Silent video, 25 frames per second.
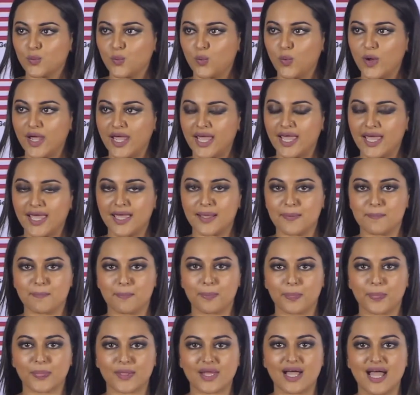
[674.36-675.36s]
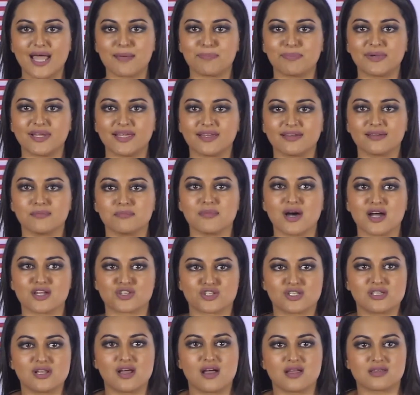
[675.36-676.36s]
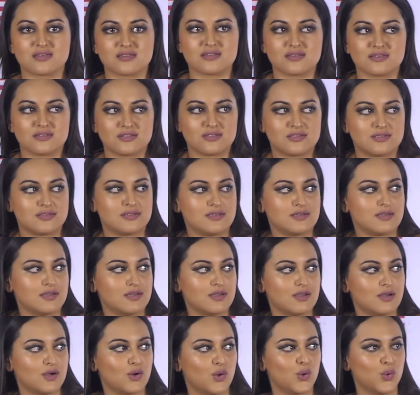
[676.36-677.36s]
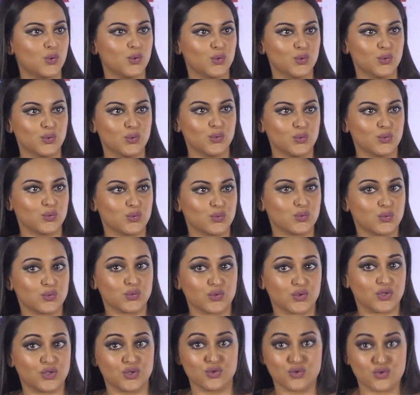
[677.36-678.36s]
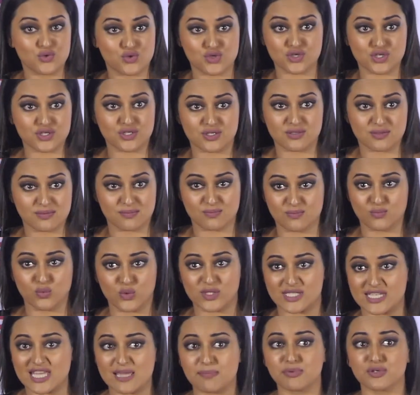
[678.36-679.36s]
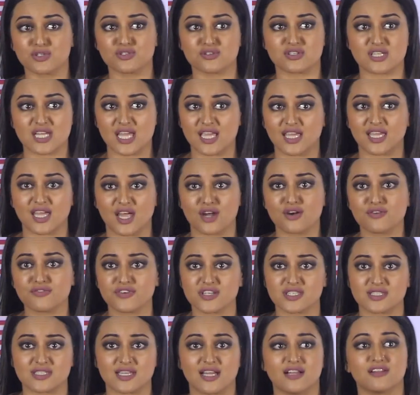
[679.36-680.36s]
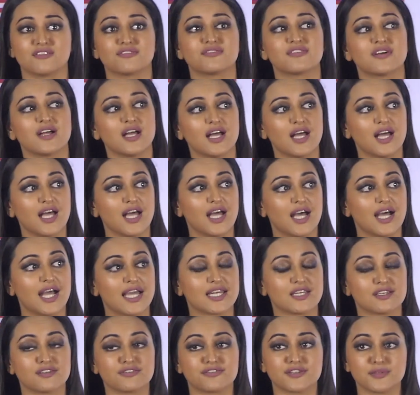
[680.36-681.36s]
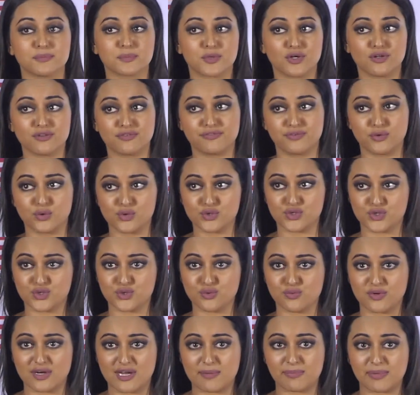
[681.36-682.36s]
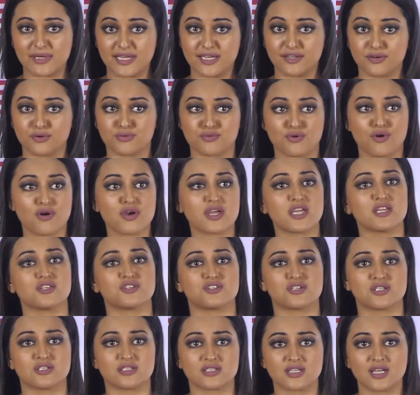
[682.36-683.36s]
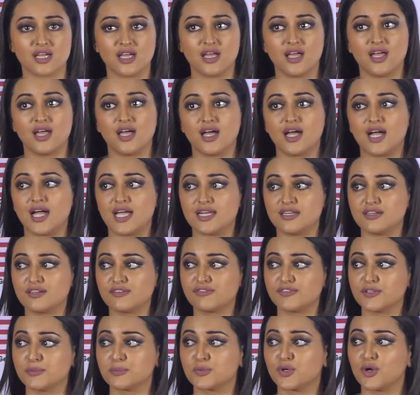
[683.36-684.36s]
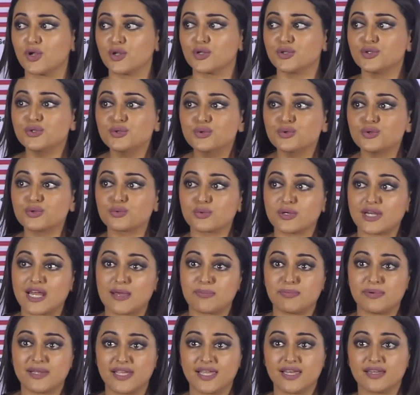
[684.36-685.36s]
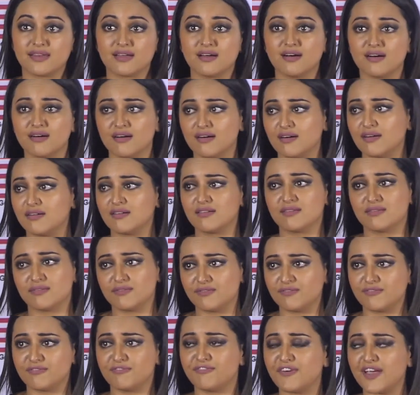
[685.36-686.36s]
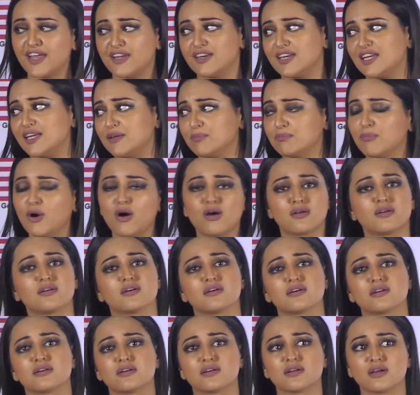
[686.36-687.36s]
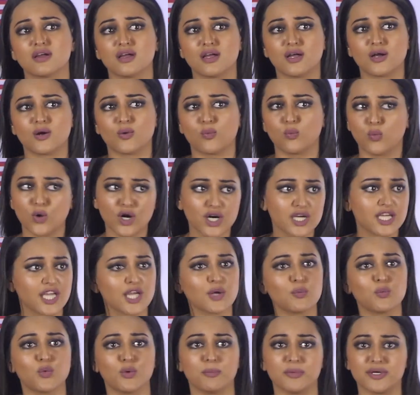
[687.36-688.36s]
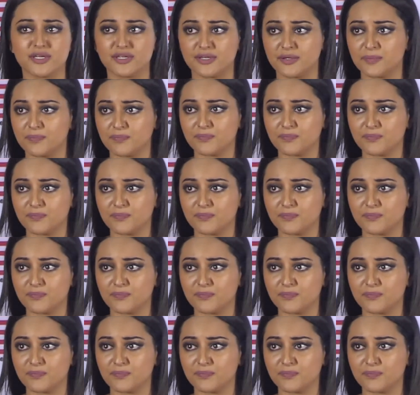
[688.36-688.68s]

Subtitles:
where I played a martial artist who, just was able to take care of herself. I did a film called Force 2 where I played a raw agent. I did a film called Noor where I played a very modern working woman.